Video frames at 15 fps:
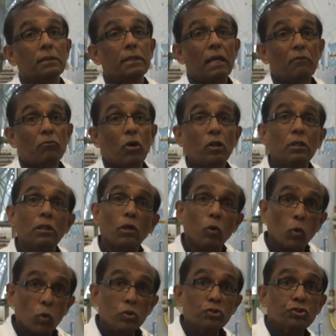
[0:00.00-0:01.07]
They've got the
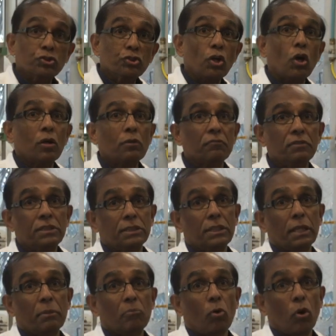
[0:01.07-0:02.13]
old stock which
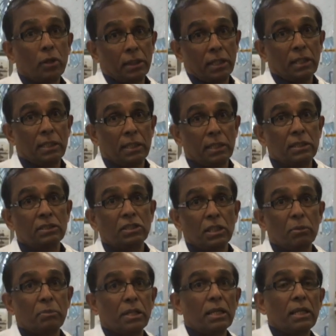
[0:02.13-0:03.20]
they bought it in
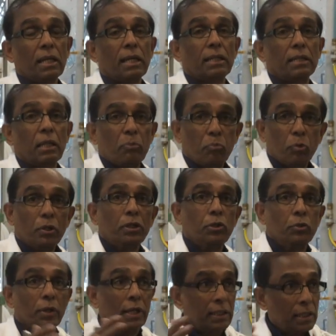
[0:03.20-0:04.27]
Germany and they put it
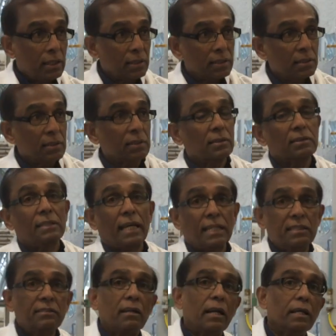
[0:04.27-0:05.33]
together. That
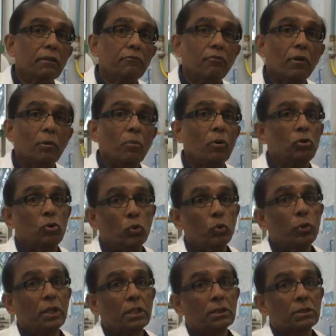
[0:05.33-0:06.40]
is running for about 2
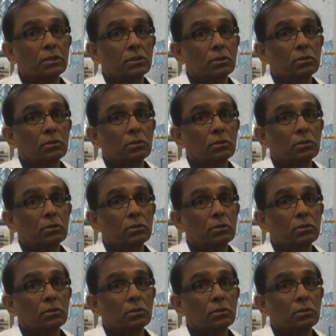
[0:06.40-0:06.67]
years.